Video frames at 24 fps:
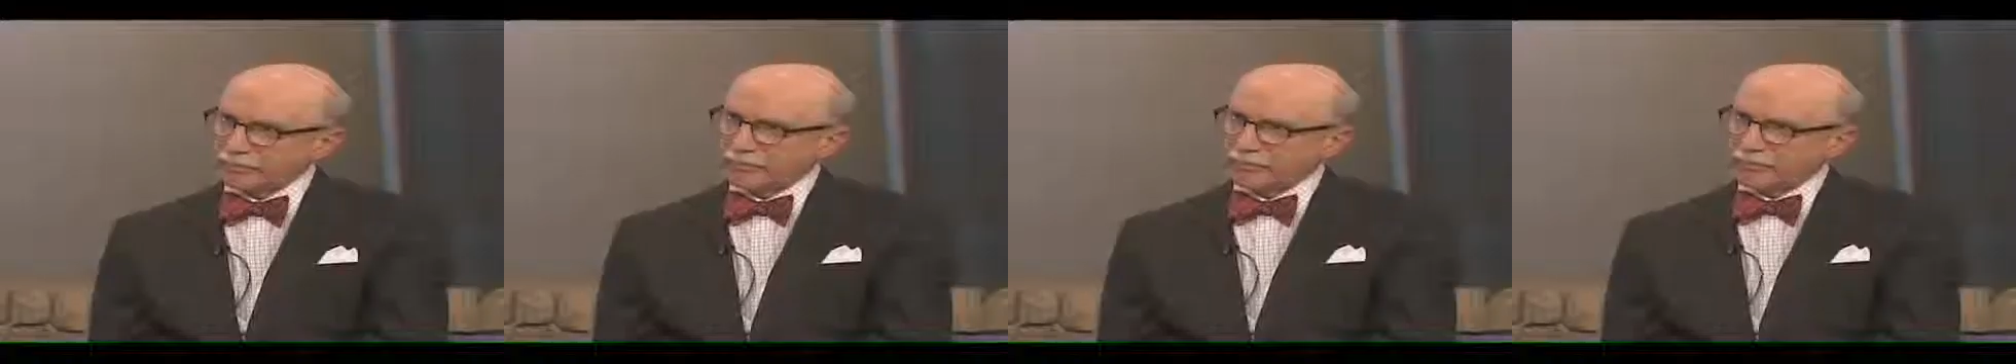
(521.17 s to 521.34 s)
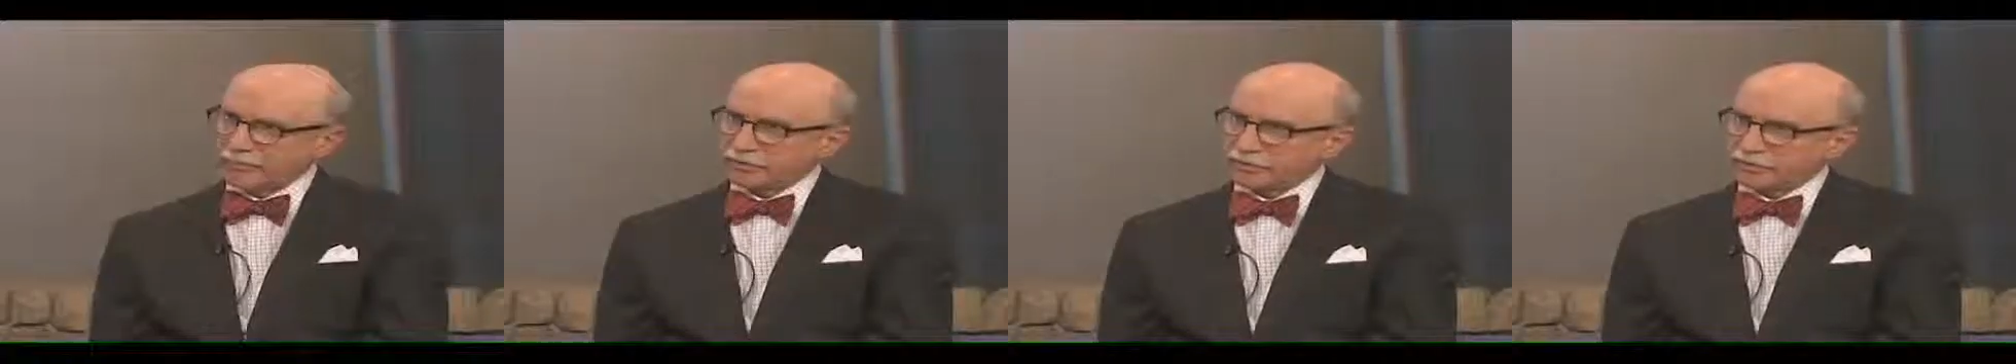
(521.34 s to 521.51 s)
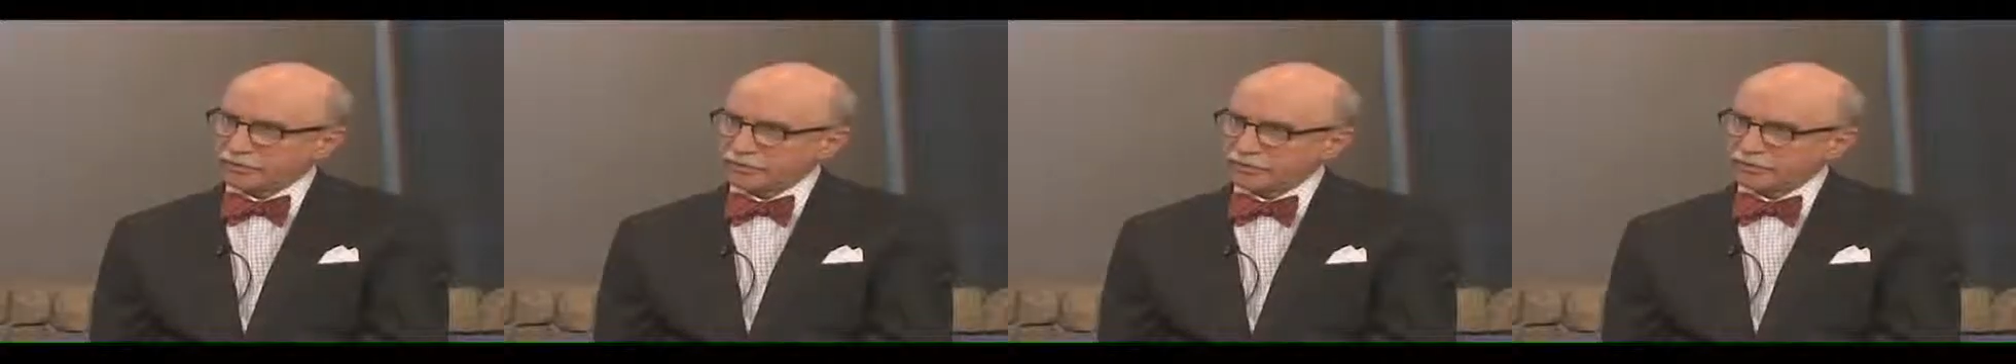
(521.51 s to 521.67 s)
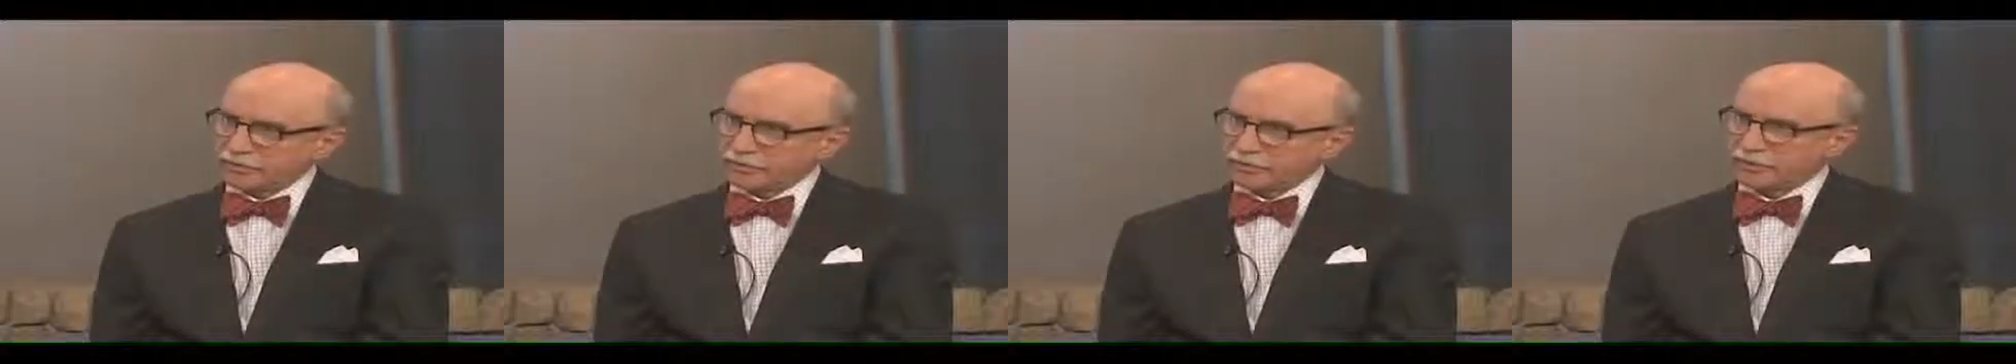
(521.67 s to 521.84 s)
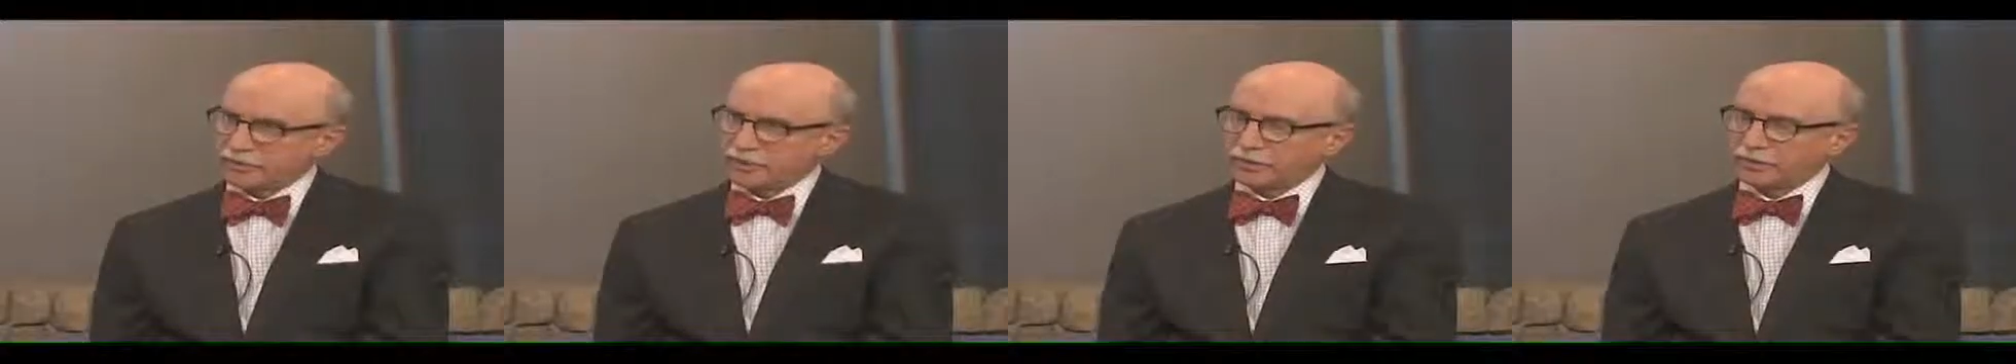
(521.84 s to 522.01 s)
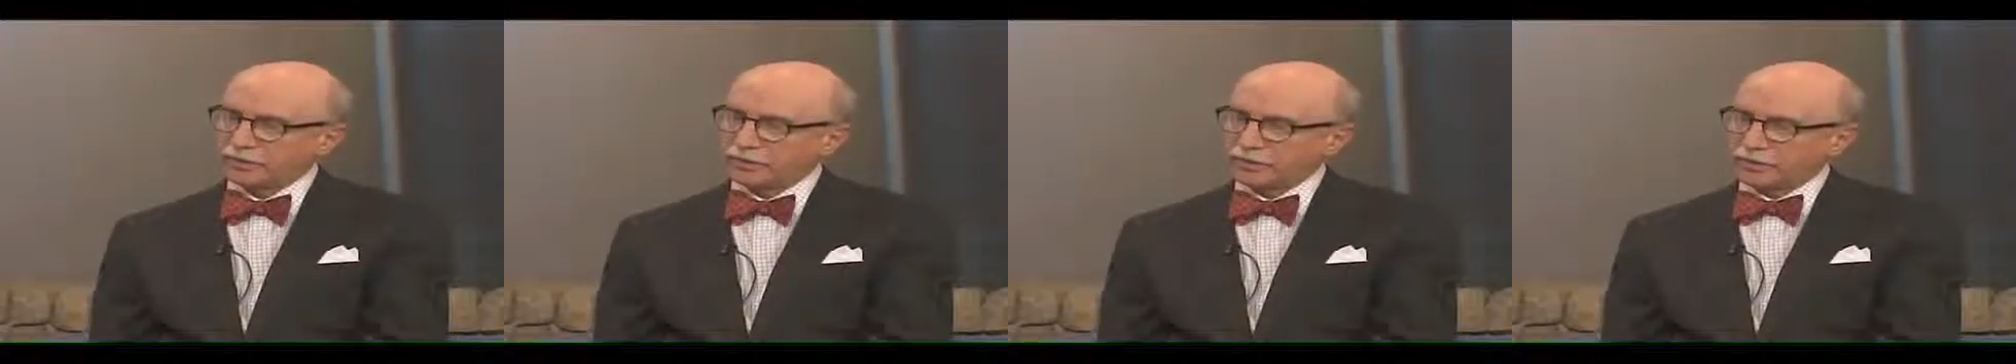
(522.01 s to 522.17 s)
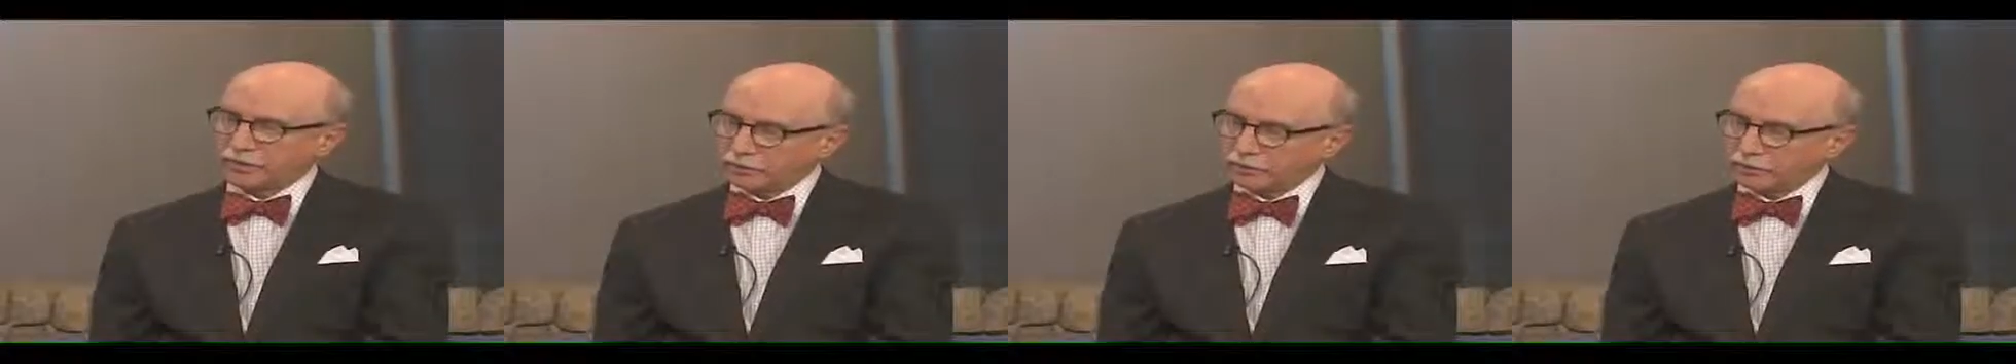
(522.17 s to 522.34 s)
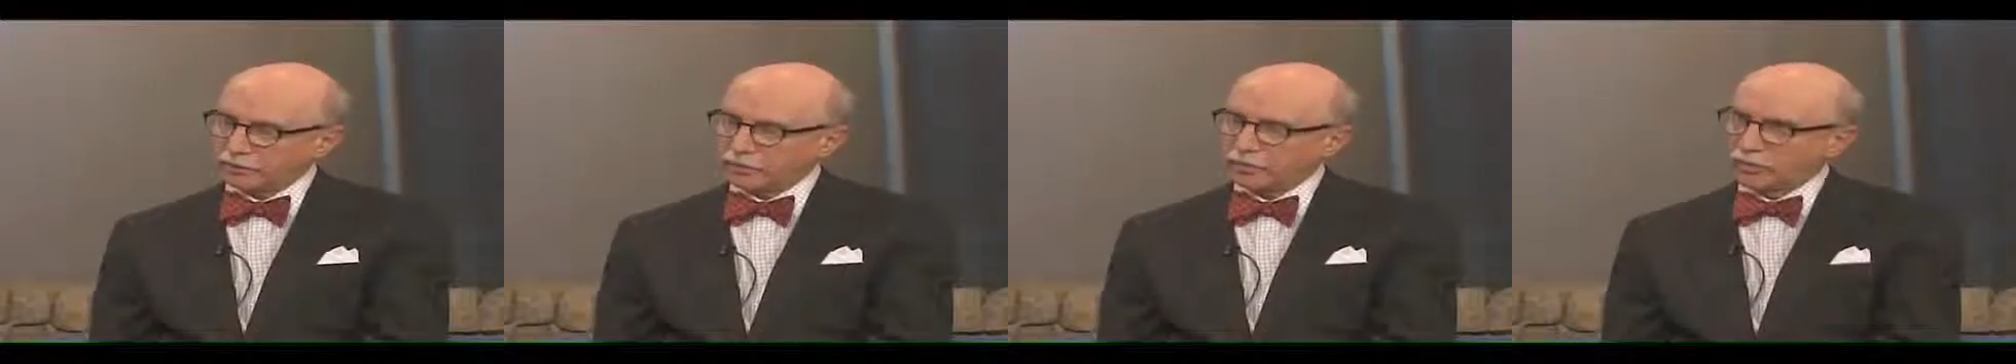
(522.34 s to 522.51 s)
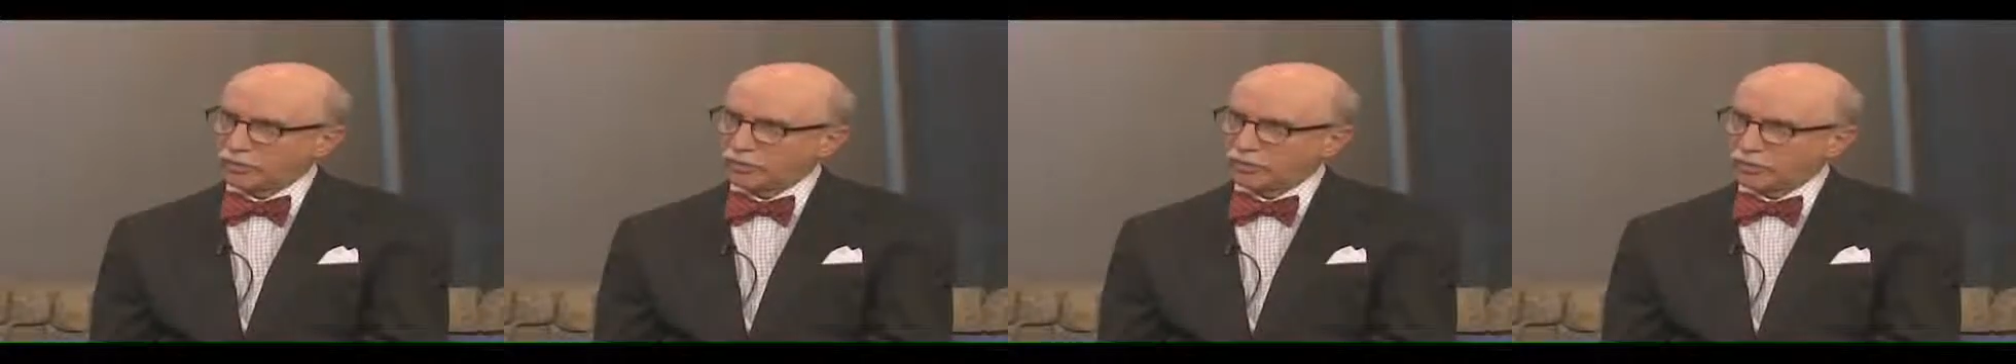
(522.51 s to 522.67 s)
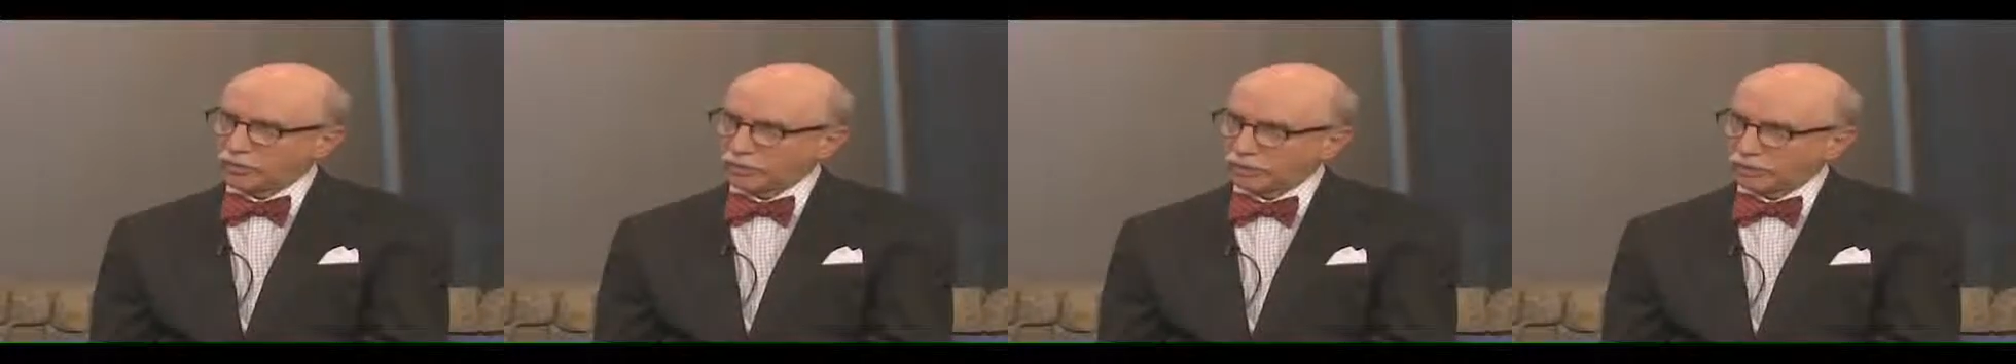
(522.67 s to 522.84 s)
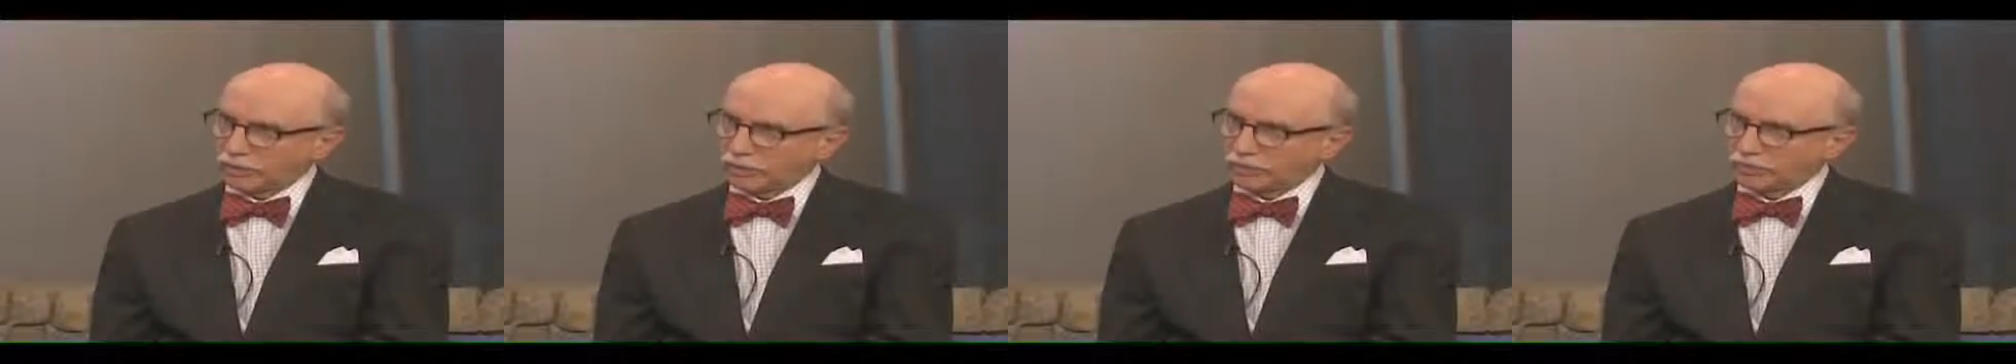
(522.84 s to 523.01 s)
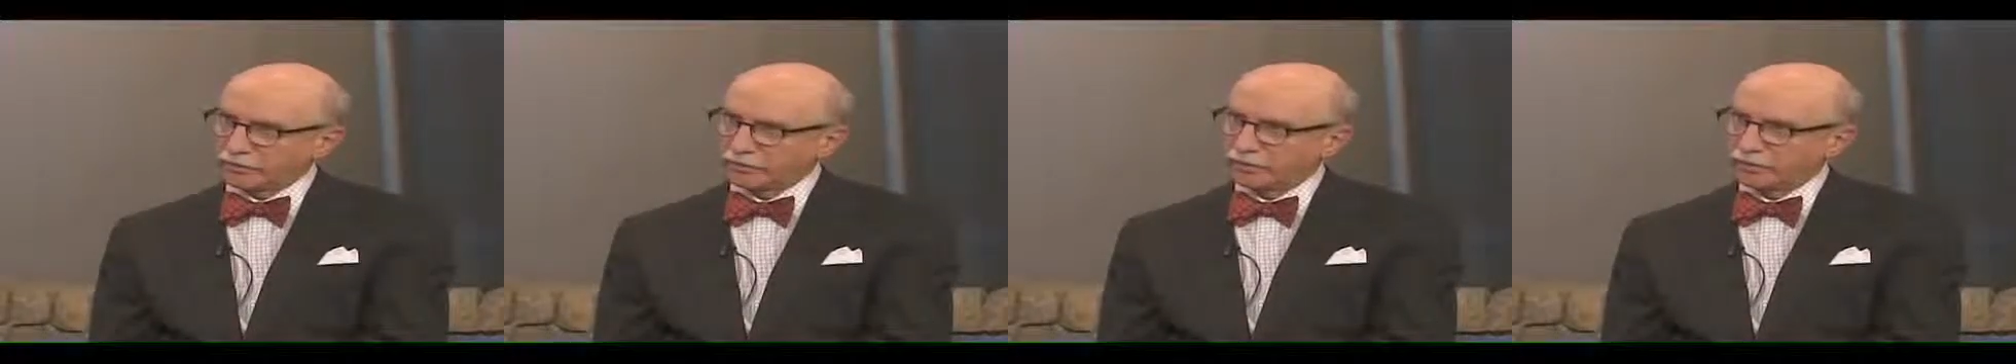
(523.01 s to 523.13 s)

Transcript: it, Jeff. It is the #1 cause